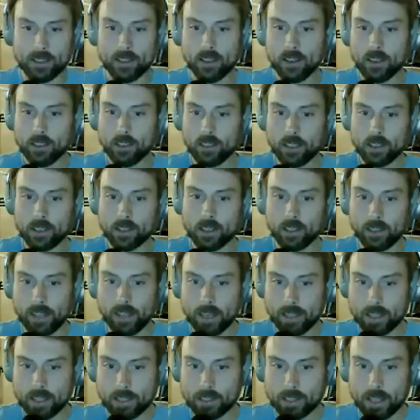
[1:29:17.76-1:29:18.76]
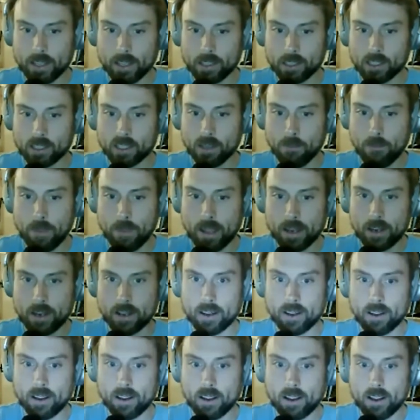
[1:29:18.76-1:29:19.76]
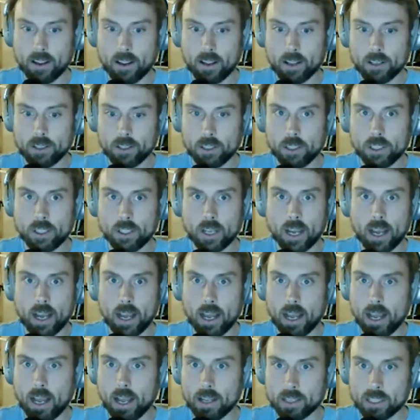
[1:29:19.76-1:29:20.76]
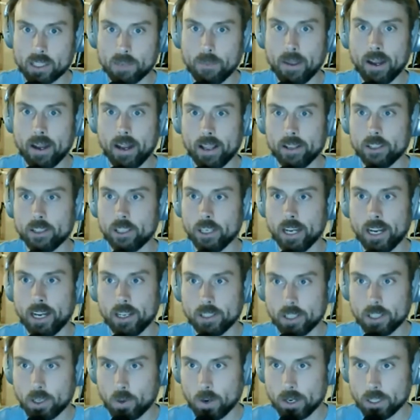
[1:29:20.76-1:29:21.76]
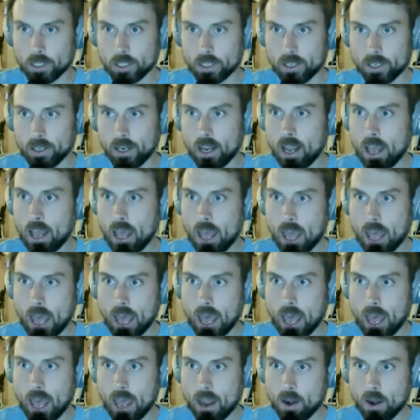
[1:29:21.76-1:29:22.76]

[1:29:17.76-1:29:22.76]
click the link that says submit a geology question. And